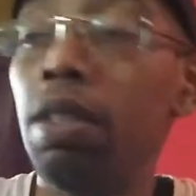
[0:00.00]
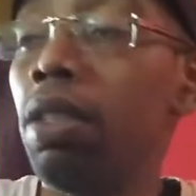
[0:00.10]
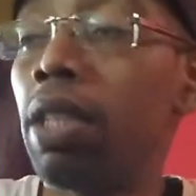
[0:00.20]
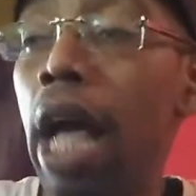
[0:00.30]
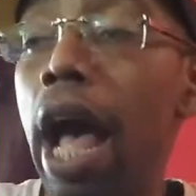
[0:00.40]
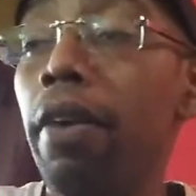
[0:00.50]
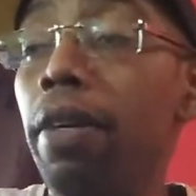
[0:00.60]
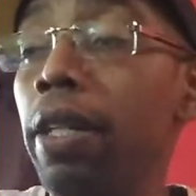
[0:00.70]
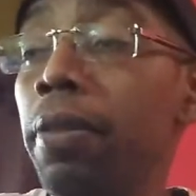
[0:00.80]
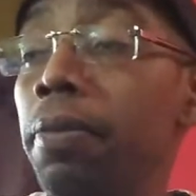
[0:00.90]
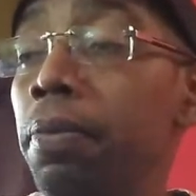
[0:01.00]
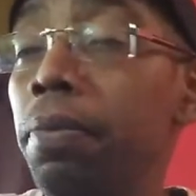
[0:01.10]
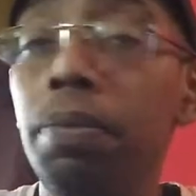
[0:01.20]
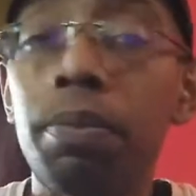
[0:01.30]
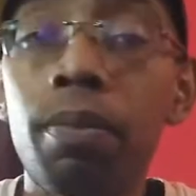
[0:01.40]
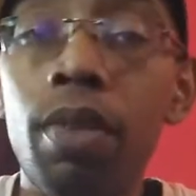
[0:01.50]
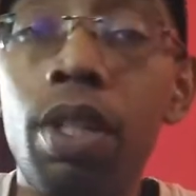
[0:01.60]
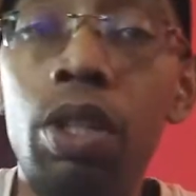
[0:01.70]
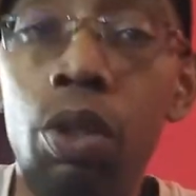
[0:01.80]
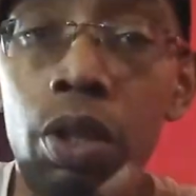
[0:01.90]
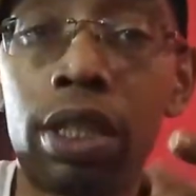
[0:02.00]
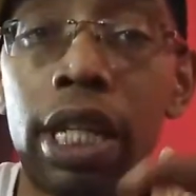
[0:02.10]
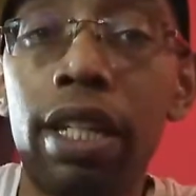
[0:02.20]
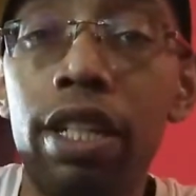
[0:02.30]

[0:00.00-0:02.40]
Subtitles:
Tyra, you can take